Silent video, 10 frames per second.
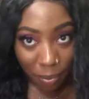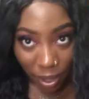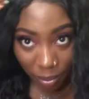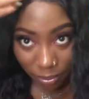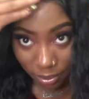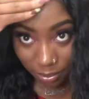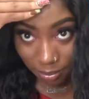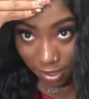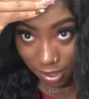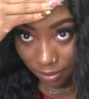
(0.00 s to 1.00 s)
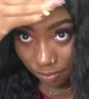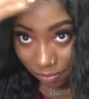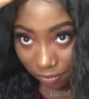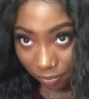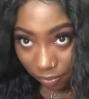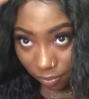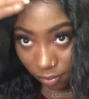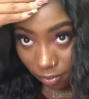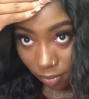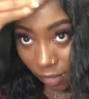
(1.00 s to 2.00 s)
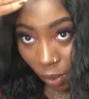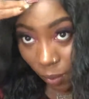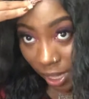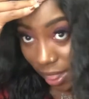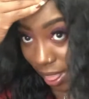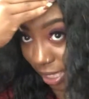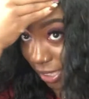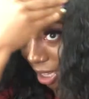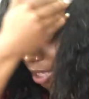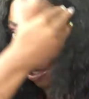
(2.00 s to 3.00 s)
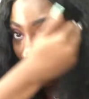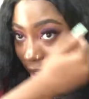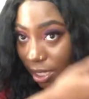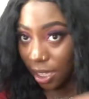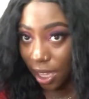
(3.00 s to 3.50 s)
problems with this closure.